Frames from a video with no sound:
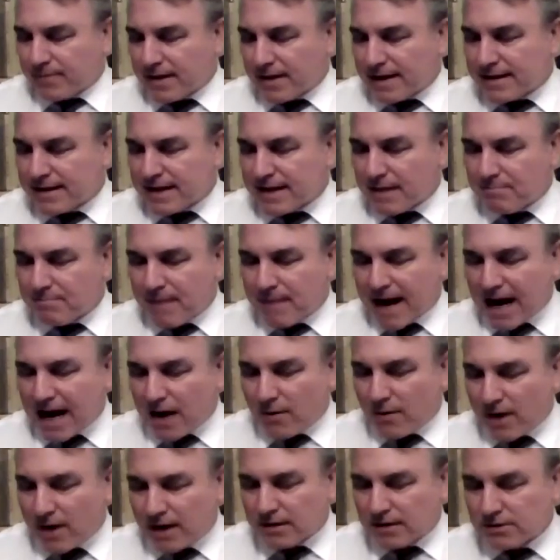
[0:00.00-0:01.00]
in their
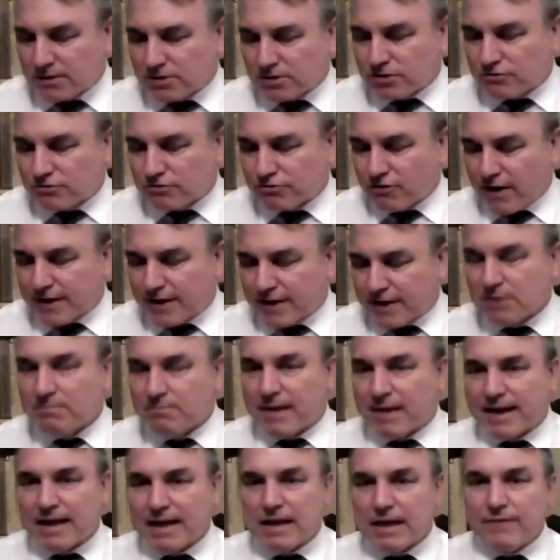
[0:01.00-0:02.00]
power to try to
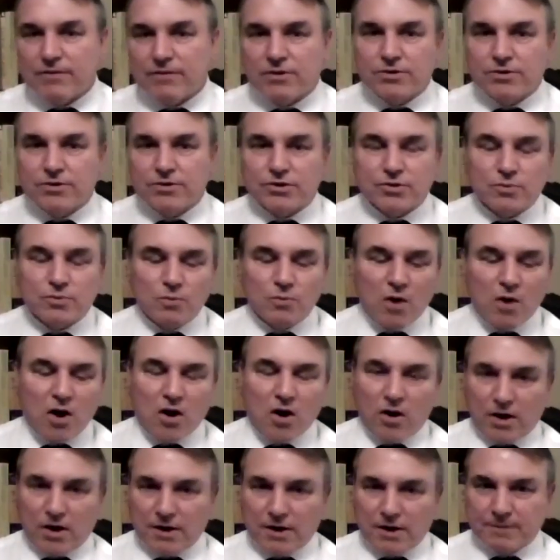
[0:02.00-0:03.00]
make evolution
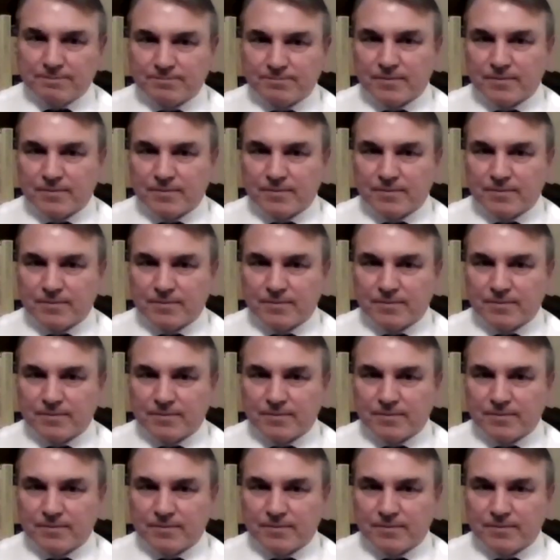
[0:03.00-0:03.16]
work.